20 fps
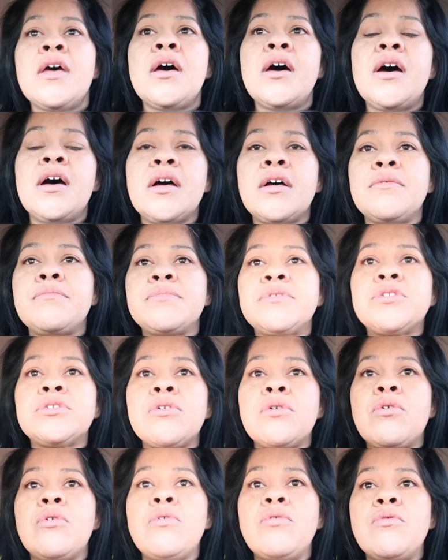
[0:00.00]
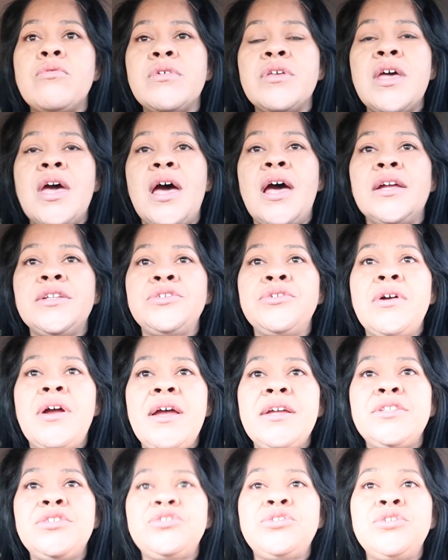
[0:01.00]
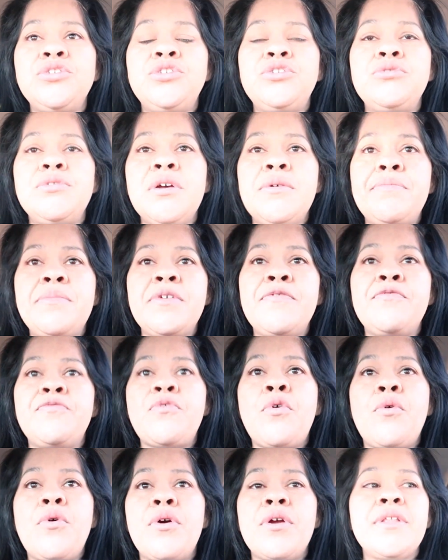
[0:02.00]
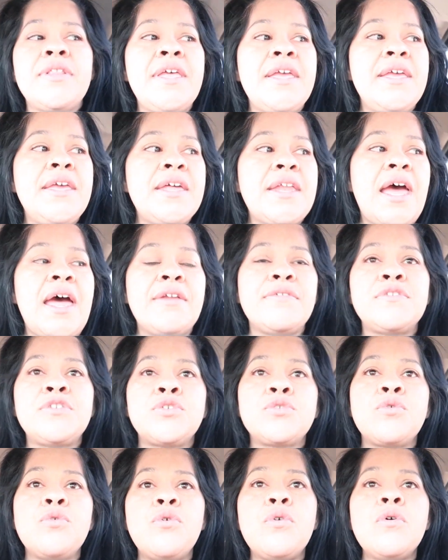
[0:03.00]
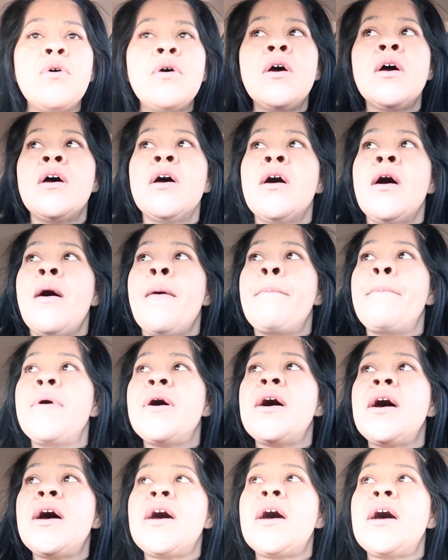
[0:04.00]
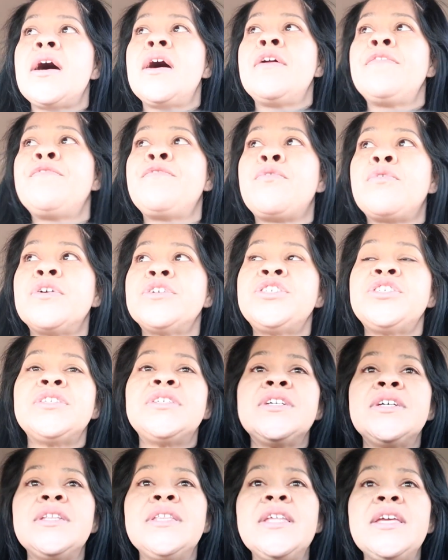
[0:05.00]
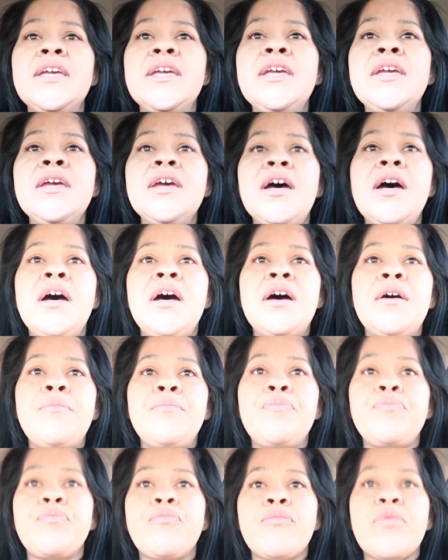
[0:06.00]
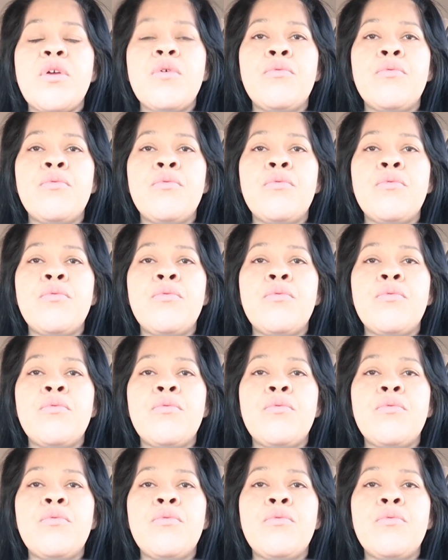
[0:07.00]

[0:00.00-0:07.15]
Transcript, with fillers: Um, so yeah, I tried to do it before they get out of school, but unfortunately um,